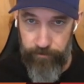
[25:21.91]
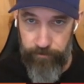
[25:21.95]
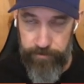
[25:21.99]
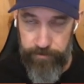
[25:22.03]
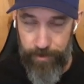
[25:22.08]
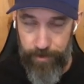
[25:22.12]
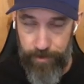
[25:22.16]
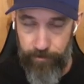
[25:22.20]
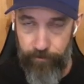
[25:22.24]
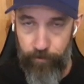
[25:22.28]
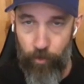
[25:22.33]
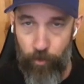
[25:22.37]

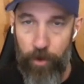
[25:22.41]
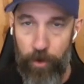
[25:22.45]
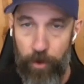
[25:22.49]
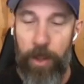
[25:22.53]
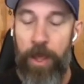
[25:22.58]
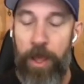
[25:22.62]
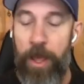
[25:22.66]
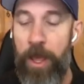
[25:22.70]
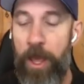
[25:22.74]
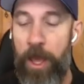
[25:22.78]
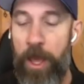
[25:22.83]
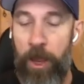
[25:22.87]
time before.
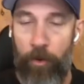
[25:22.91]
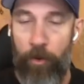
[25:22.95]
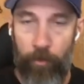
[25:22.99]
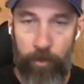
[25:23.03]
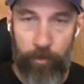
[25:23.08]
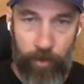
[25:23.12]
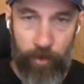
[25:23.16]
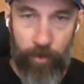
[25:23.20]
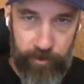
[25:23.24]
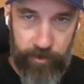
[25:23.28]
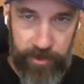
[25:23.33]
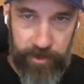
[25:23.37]

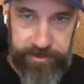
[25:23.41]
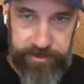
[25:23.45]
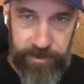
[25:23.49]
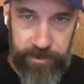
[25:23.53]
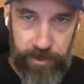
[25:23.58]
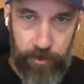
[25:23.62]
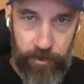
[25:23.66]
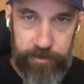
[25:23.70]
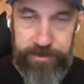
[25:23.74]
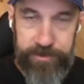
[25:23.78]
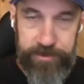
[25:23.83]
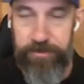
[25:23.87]
Rewrite your Ninja
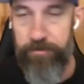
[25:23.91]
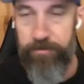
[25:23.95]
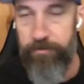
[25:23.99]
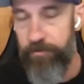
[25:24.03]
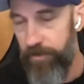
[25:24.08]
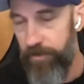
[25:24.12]
notes.